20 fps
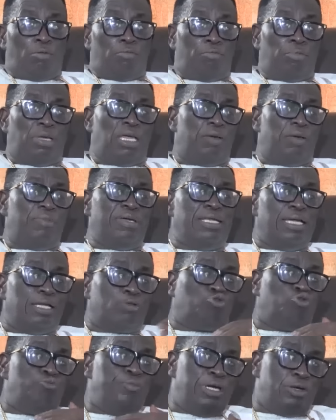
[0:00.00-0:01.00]
to. Maybe
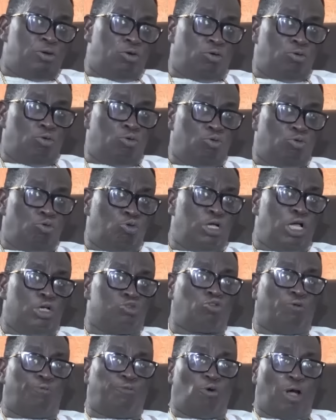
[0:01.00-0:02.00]
dear to me, no, we are
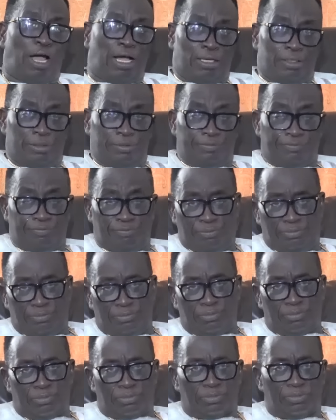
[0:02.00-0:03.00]
so far.
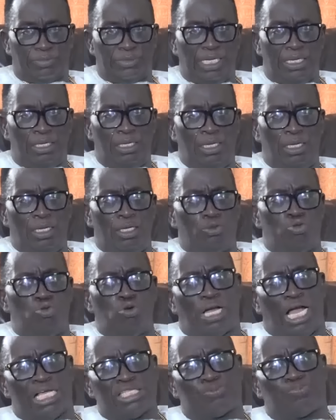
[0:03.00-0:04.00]

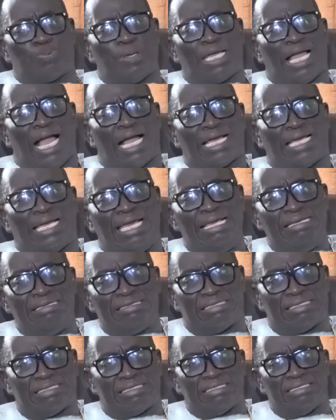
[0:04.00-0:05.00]
You can speak
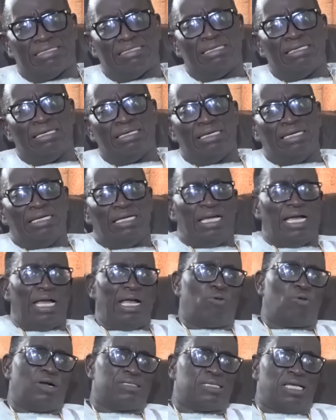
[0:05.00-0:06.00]
against
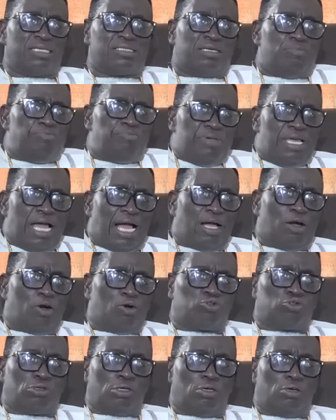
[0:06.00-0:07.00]
and because you are
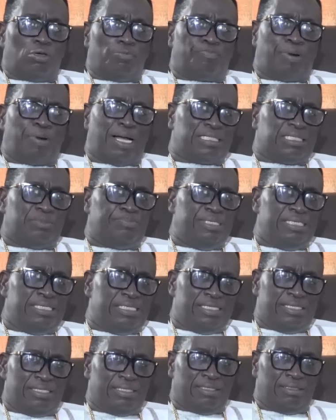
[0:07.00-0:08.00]
party
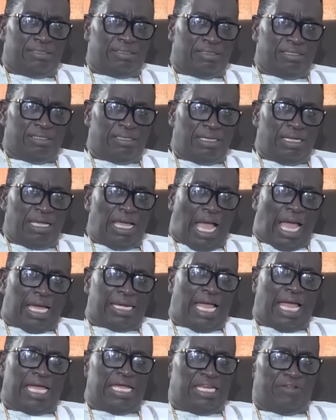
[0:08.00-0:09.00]
BD
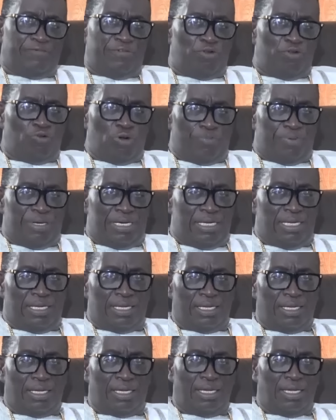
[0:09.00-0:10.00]
and an individual BD,
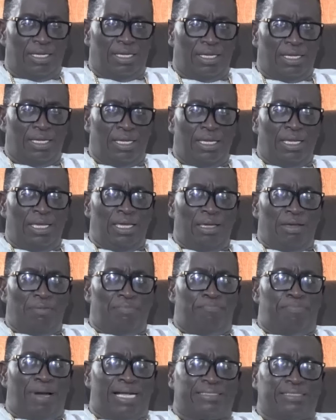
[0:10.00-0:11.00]

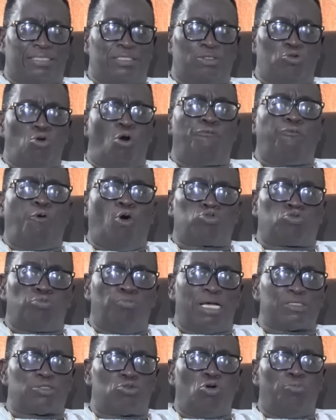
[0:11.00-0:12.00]
but your vote
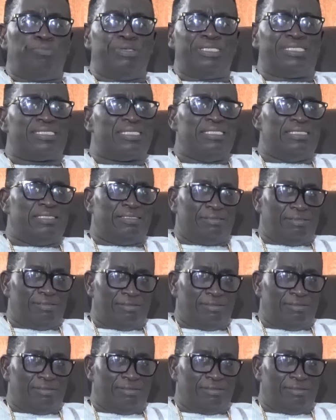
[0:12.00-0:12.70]
must not be seen.